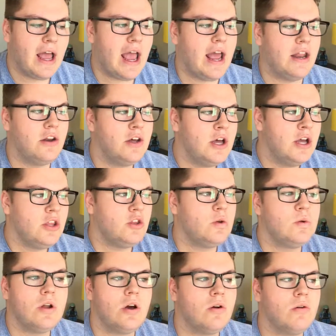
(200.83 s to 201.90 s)
and
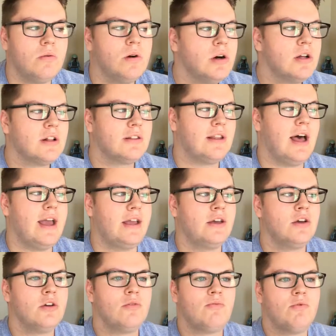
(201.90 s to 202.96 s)
you know, like,